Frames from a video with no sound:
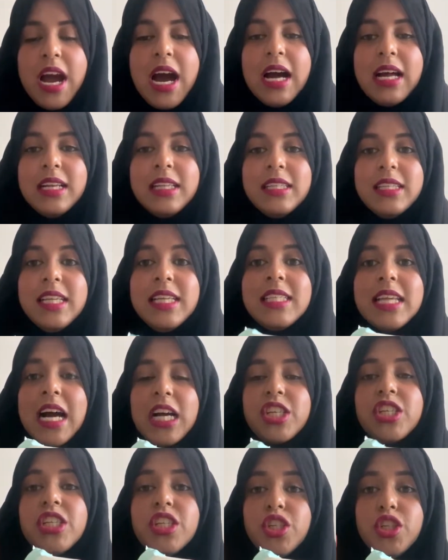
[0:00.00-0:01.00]
and these
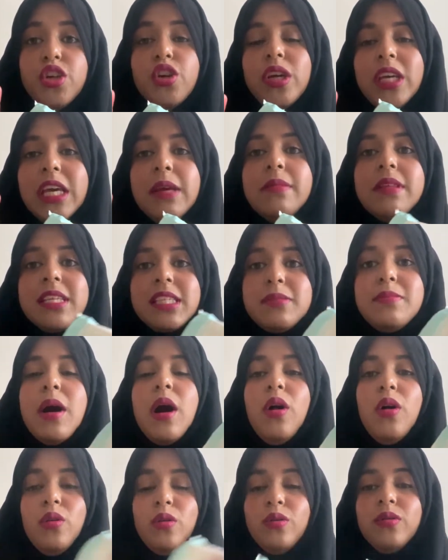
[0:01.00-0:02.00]
actually do keep the
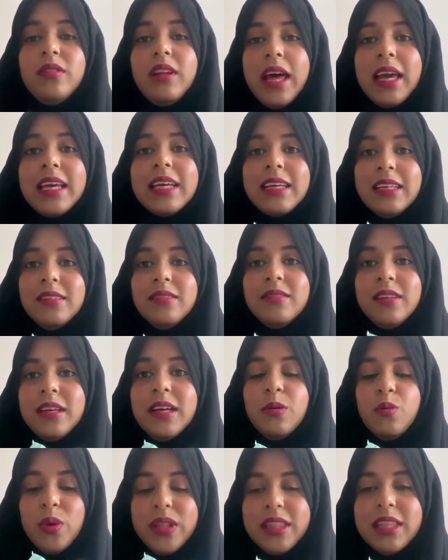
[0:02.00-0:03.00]
smell like
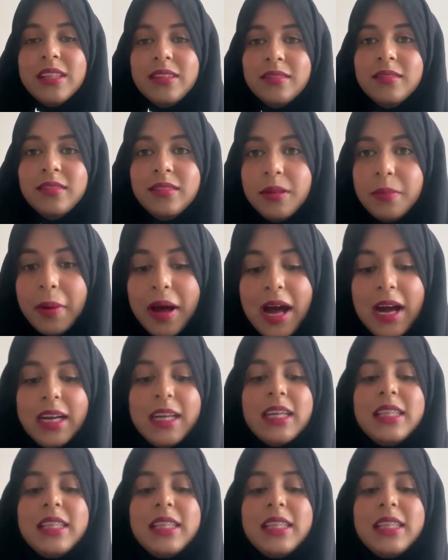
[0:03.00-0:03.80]
within the bag,